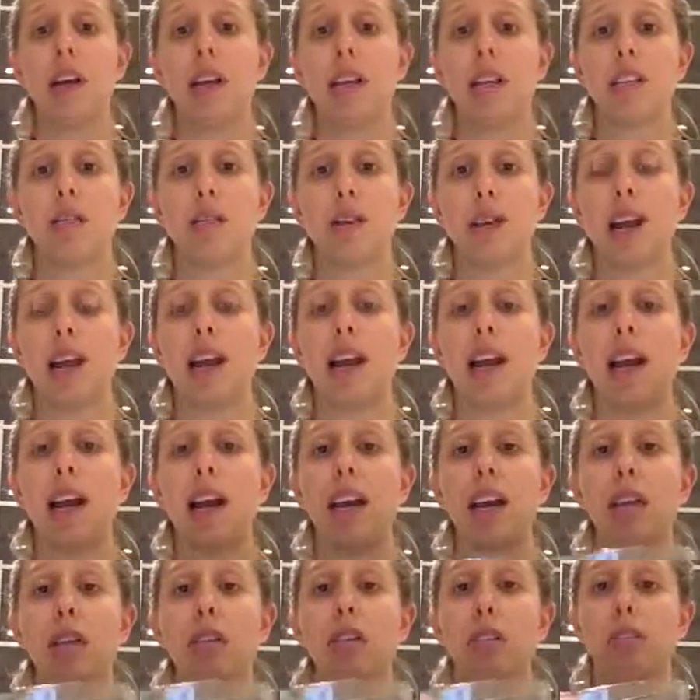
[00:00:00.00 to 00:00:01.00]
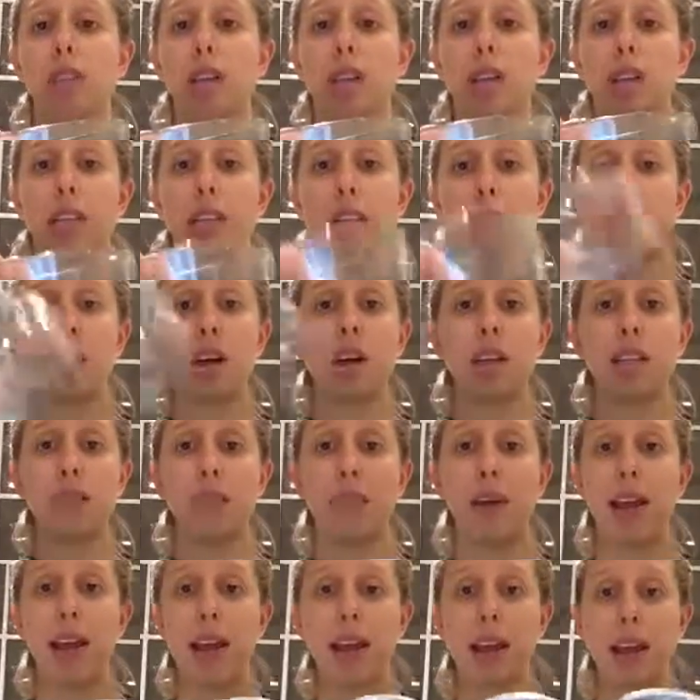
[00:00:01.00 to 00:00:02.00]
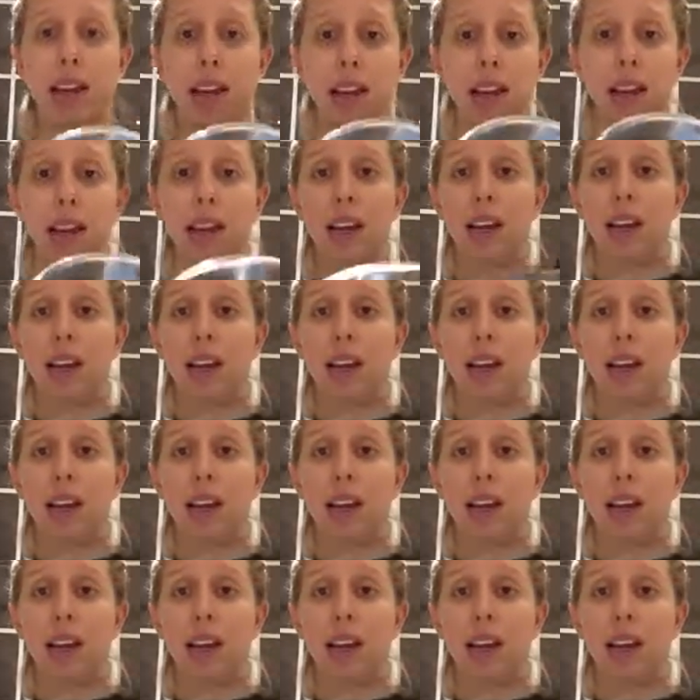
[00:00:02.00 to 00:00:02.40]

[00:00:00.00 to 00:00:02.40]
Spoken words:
So again, I use a saucepan